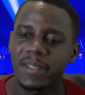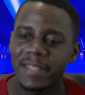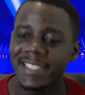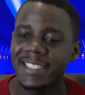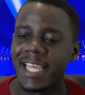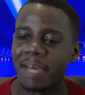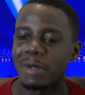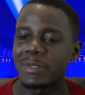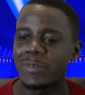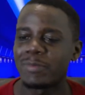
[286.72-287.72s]
That's the
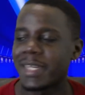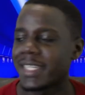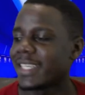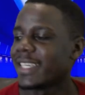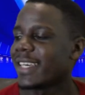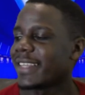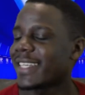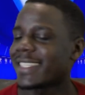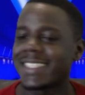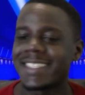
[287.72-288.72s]
amount of money
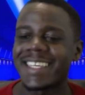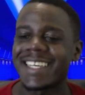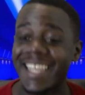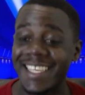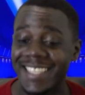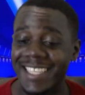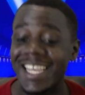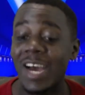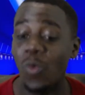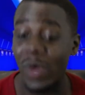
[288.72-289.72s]
that the Glazers
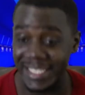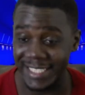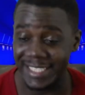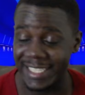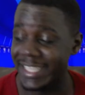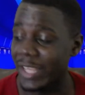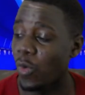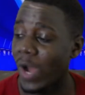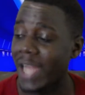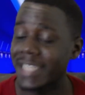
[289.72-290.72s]
are wanting. They
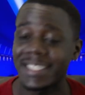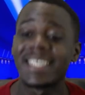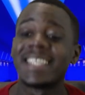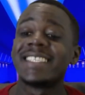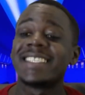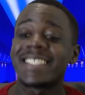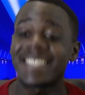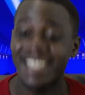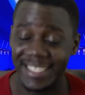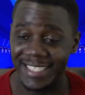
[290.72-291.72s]
want
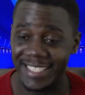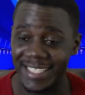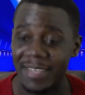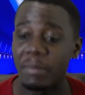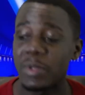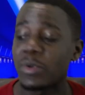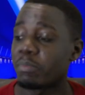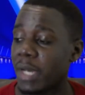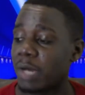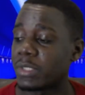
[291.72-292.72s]
£60
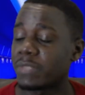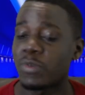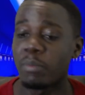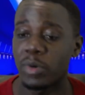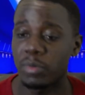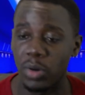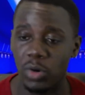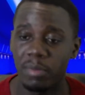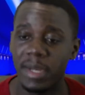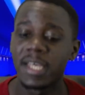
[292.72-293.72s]
million from Paul
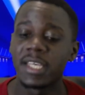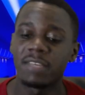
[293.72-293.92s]
Pogba.